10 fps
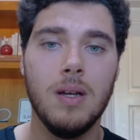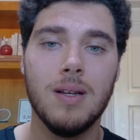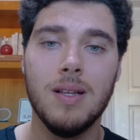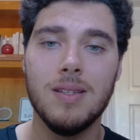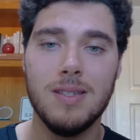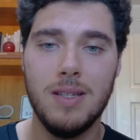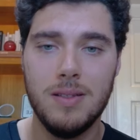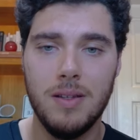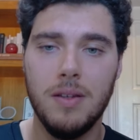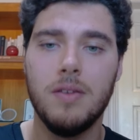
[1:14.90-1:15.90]

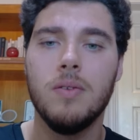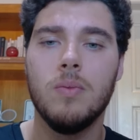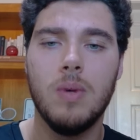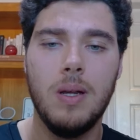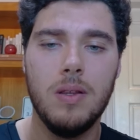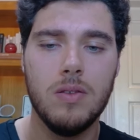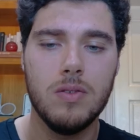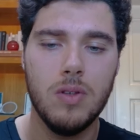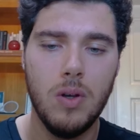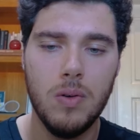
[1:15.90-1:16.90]
consistent, right?
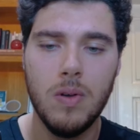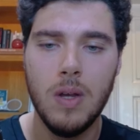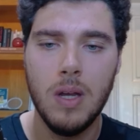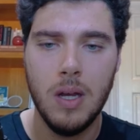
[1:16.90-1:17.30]
So